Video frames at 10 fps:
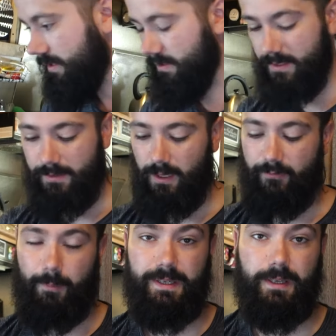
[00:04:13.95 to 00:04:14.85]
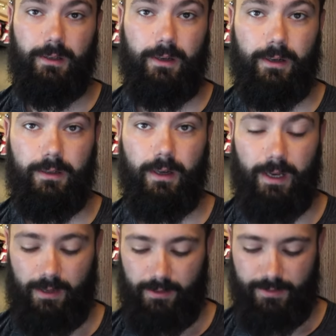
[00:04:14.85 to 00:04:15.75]
So I still have a bit to learn on
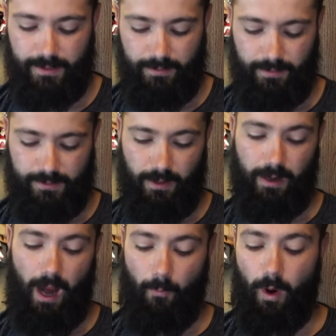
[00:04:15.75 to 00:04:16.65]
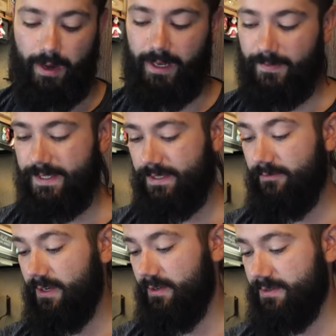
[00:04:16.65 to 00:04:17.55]
how to use it. So I want to get this in the
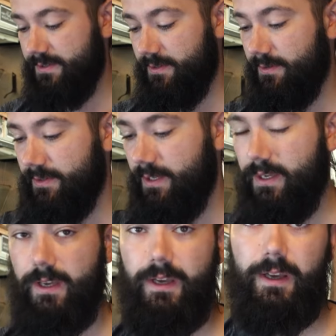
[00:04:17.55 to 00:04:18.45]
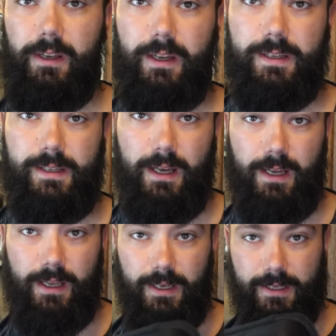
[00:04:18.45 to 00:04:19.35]
video soon because
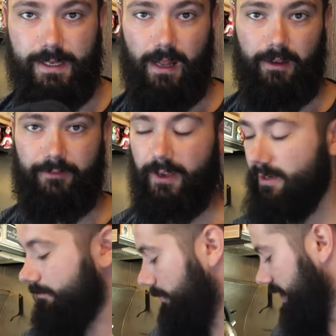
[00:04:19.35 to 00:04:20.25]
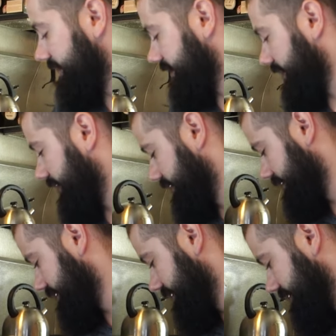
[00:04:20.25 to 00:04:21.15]
it is hella fun, but
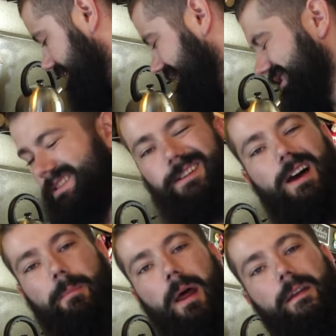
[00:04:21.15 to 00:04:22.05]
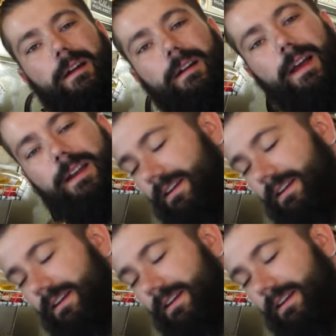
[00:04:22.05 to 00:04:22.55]
I'm not there yet.